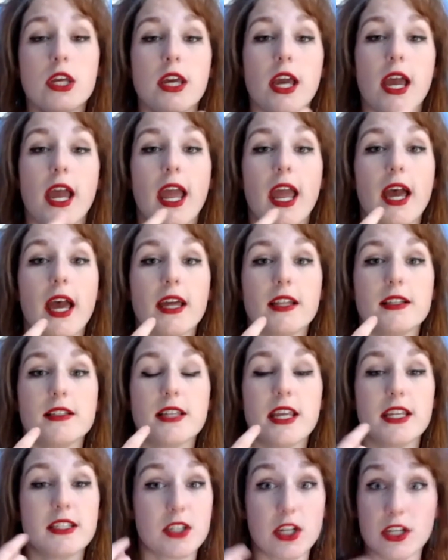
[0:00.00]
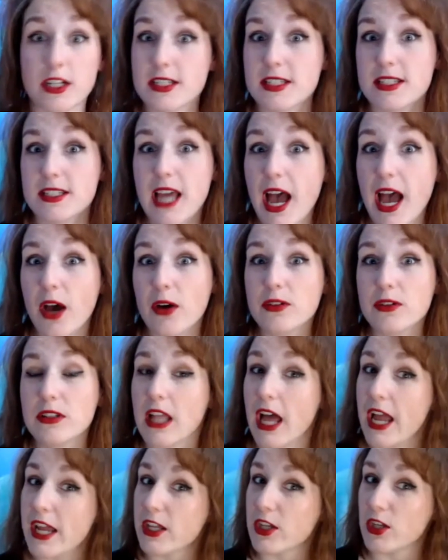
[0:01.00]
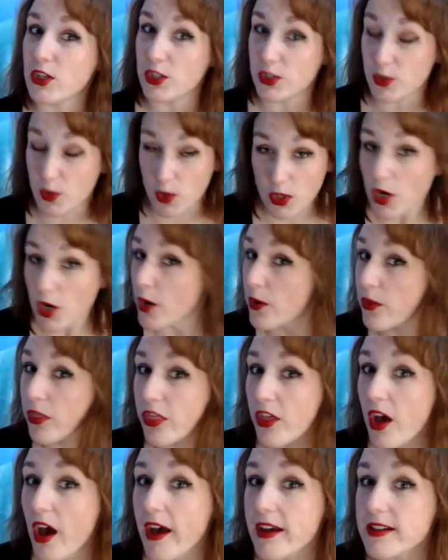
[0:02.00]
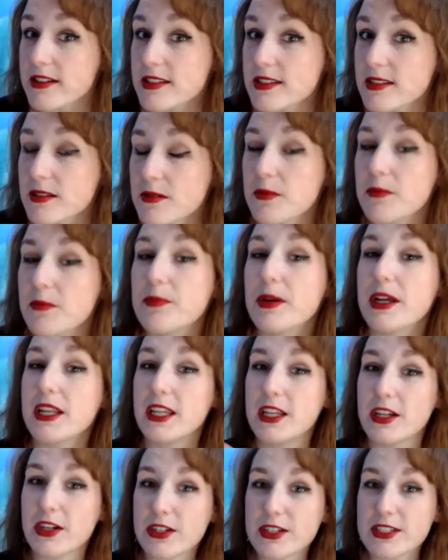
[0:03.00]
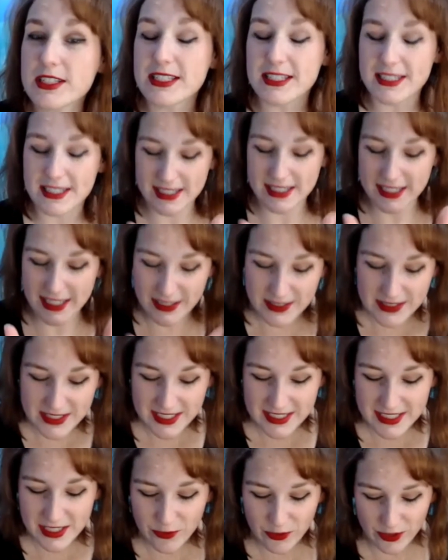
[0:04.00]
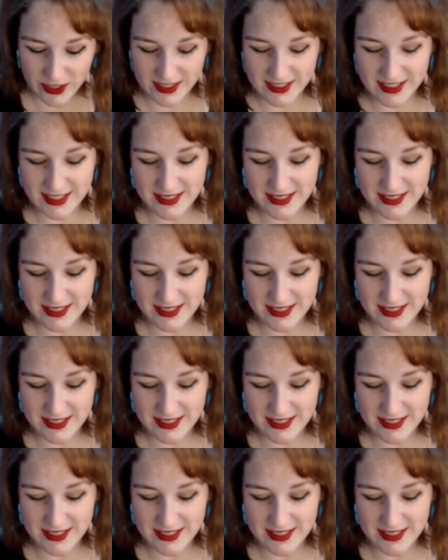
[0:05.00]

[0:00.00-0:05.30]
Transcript: And it's going to sound like your own thoughts, but here's the difference.